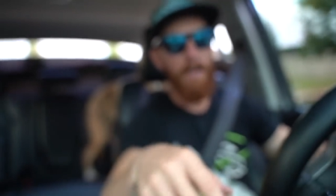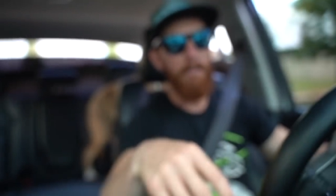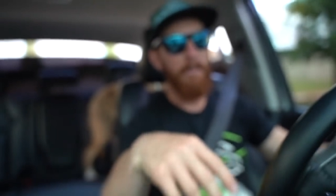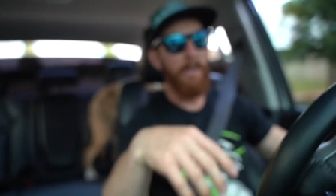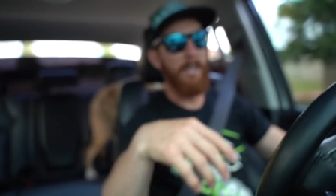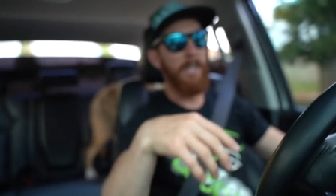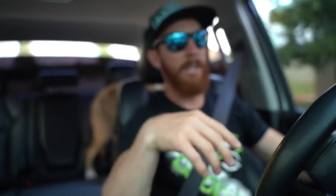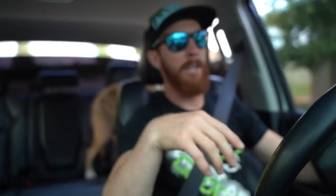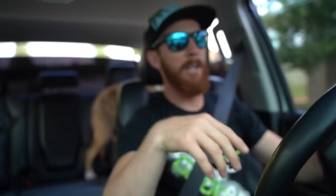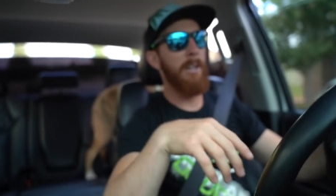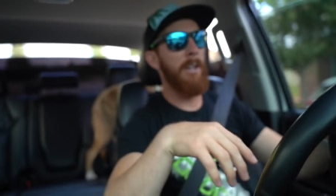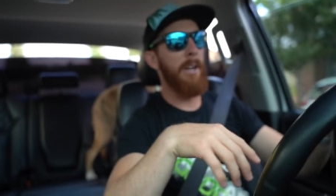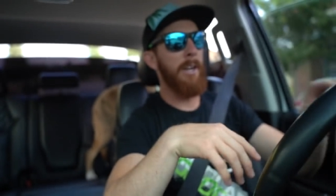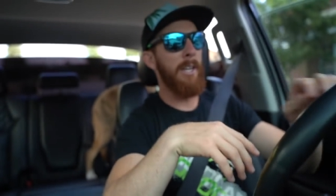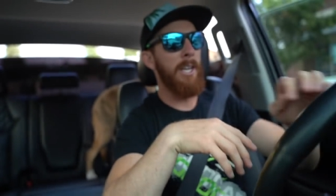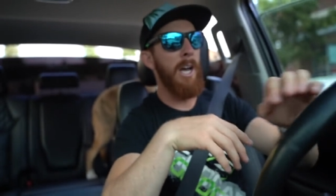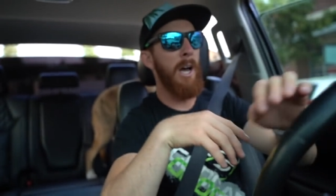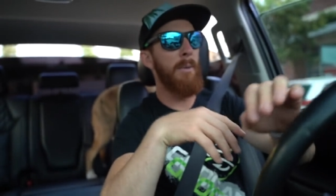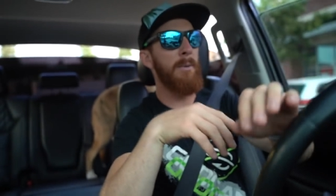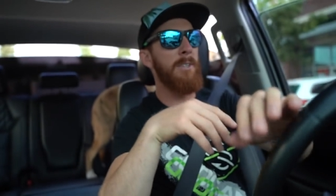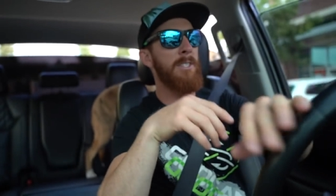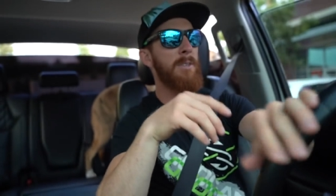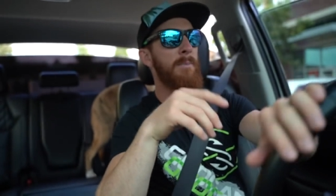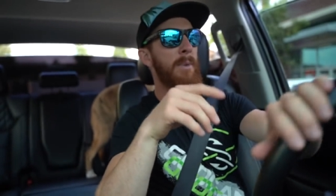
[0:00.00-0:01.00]
Been getting a lot of
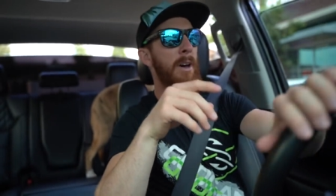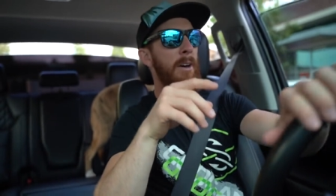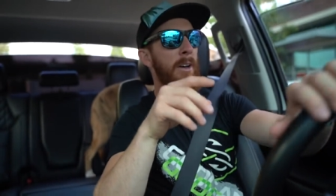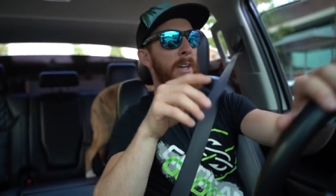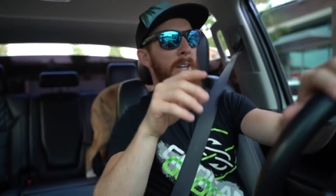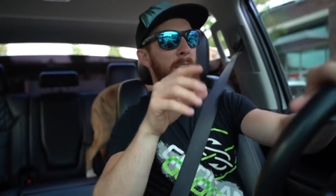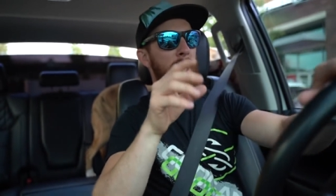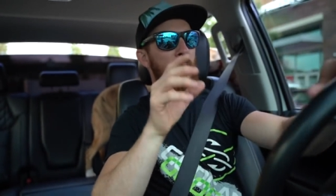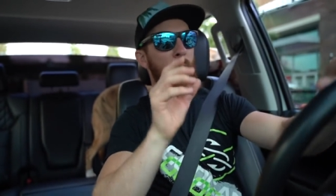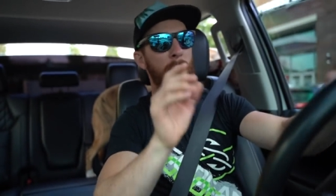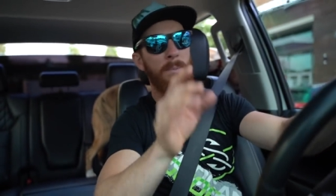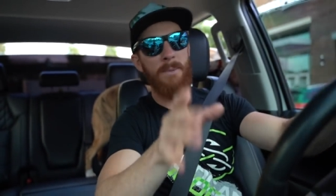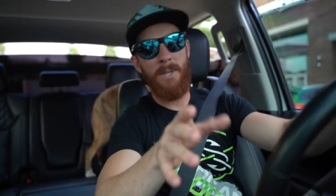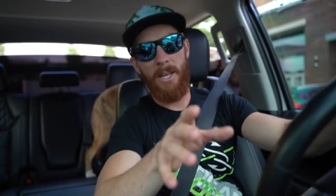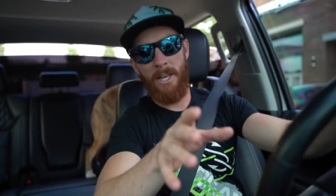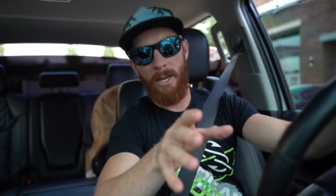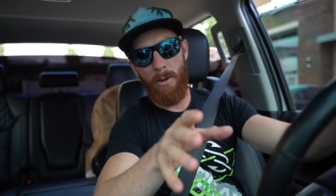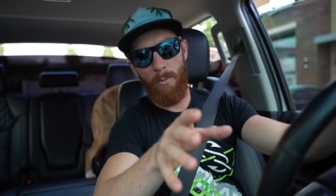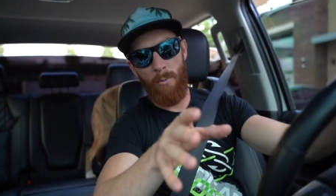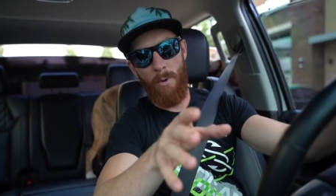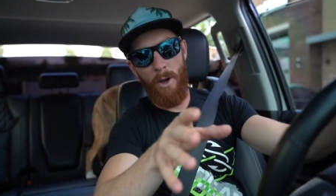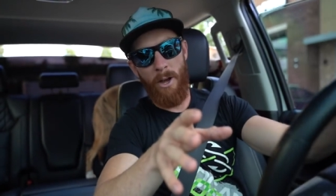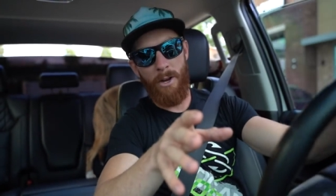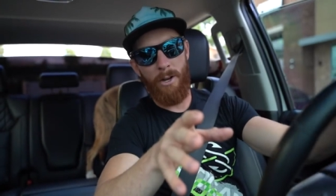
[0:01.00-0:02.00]
comments about an
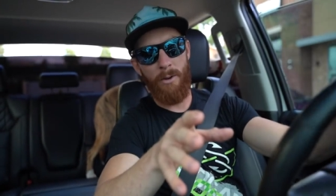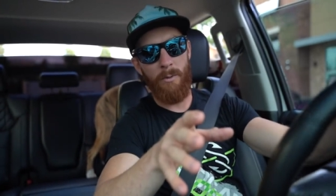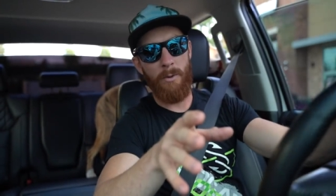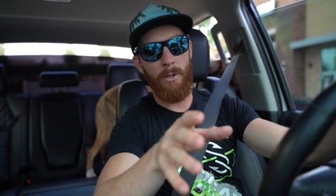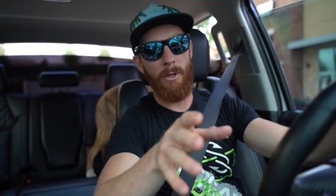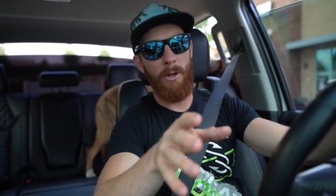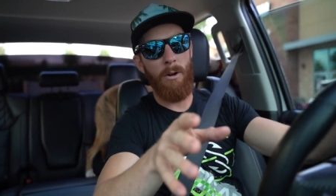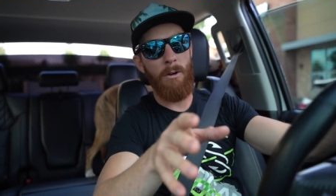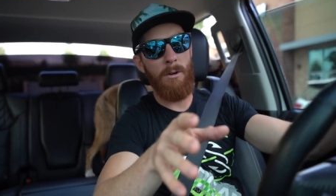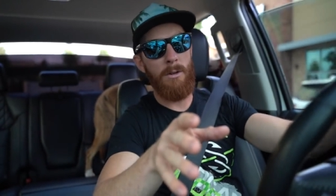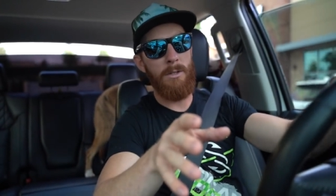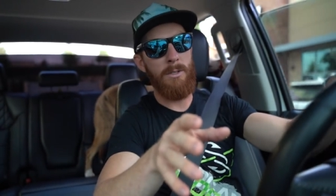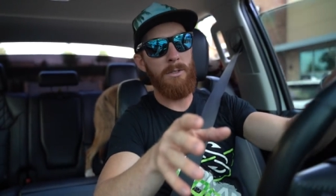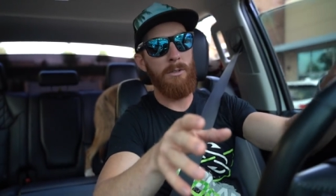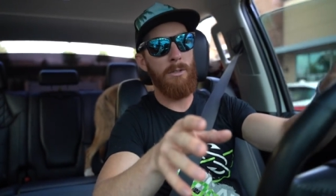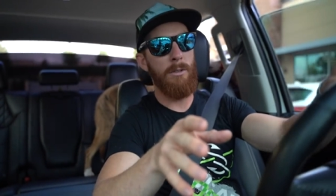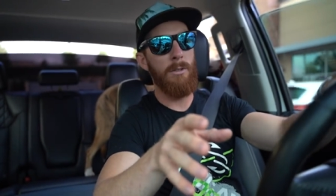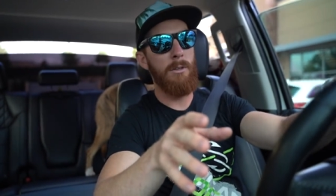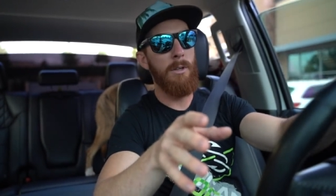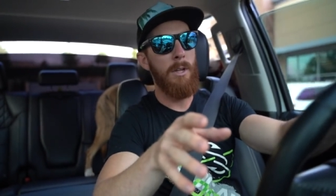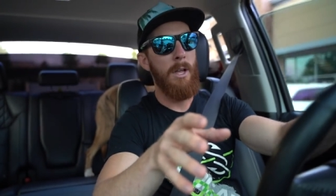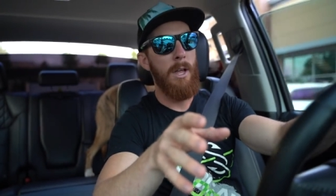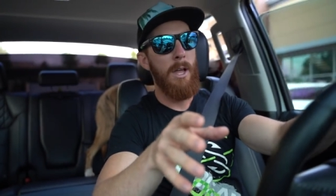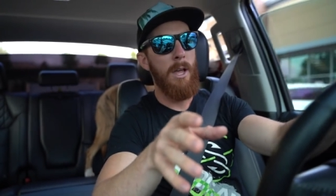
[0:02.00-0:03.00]
updated rod and reel
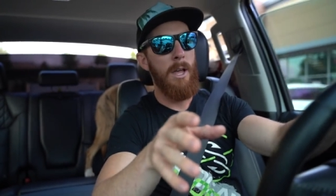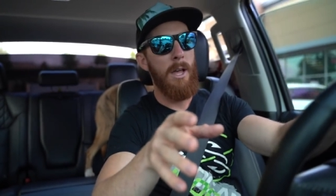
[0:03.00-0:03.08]
arsenal.